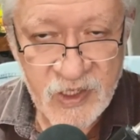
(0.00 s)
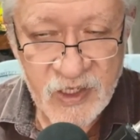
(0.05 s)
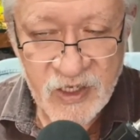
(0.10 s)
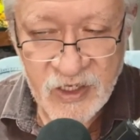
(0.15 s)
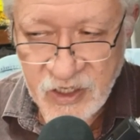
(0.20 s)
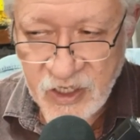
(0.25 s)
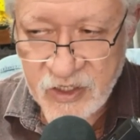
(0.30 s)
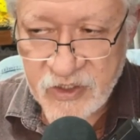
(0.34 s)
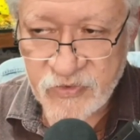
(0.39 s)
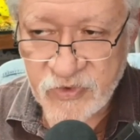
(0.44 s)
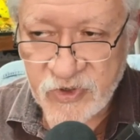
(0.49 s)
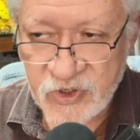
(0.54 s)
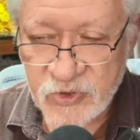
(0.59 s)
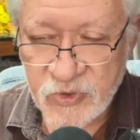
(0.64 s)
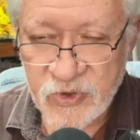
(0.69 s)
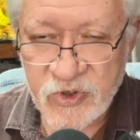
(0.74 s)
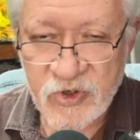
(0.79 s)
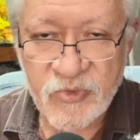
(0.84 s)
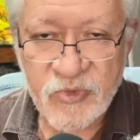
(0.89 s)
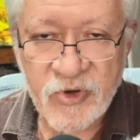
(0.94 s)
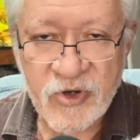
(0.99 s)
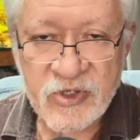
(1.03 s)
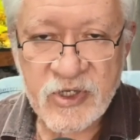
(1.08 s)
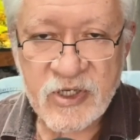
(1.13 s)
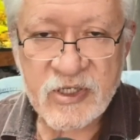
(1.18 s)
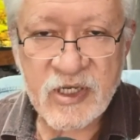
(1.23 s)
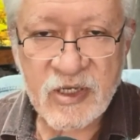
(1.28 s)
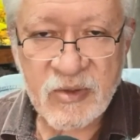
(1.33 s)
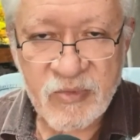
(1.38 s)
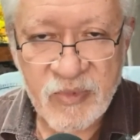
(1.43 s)
In other words, where you're
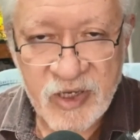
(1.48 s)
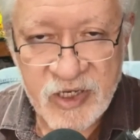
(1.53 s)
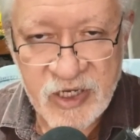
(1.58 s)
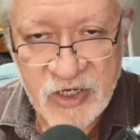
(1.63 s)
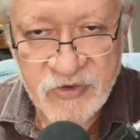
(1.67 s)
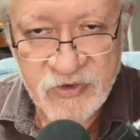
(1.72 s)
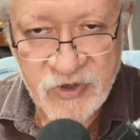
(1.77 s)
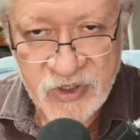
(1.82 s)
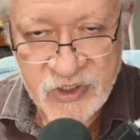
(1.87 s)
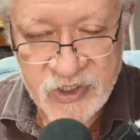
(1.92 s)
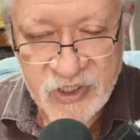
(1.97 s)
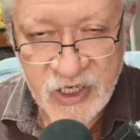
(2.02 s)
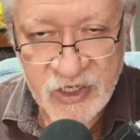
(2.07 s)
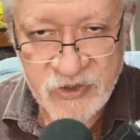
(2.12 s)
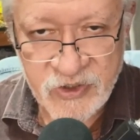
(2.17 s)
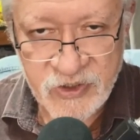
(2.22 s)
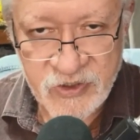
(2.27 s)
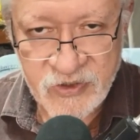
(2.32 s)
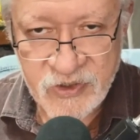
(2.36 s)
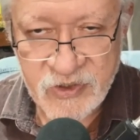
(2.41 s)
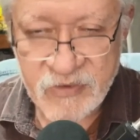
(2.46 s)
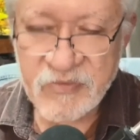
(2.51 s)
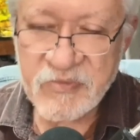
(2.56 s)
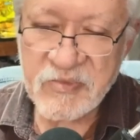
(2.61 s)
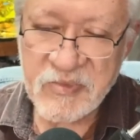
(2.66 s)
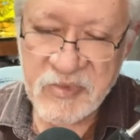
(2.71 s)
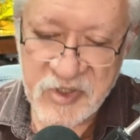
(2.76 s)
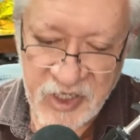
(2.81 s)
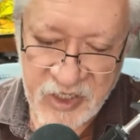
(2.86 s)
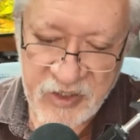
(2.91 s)
processing many transactions,
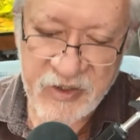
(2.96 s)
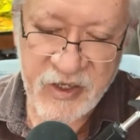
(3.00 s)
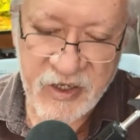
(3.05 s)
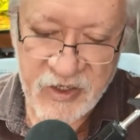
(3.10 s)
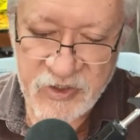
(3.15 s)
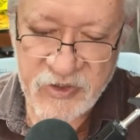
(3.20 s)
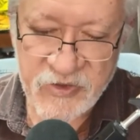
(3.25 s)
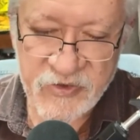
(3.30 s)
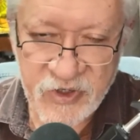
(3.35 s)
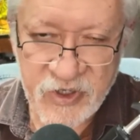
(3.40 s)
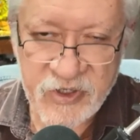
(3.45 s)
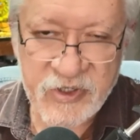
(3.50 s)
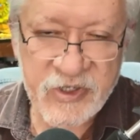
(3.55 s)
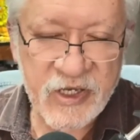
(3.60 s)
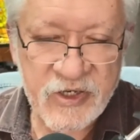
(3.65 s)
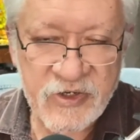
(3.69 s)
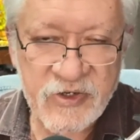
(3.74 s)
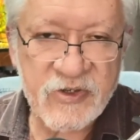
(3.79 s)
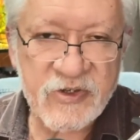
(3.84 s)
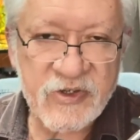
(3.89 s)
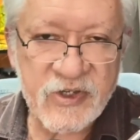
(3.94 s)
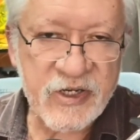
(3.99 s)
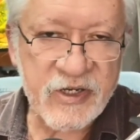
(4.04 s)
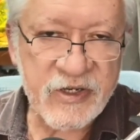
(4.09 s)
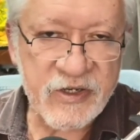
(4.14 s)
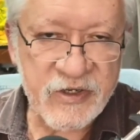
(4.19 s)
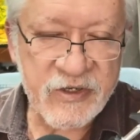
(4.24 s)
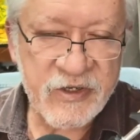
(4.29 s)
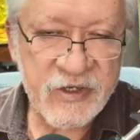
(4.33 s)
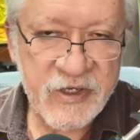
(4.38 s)
10,000 transactions
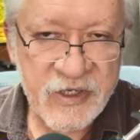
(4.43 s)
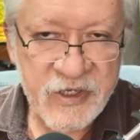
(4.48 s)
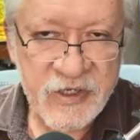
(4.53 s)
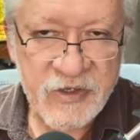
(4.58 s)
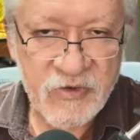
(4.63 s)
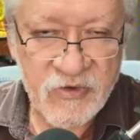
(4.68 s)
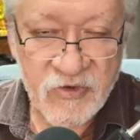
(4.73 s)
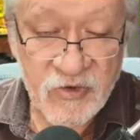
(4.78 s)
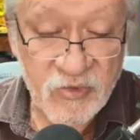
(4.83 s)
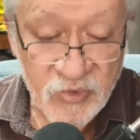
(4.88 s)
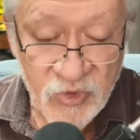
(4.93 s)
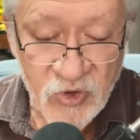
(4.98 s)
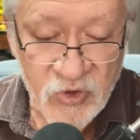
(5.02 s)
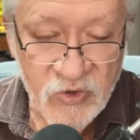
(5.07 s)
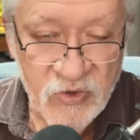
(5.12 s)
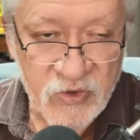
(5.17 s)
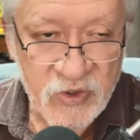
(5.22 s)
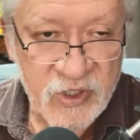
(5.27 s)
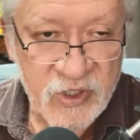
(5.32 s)
or more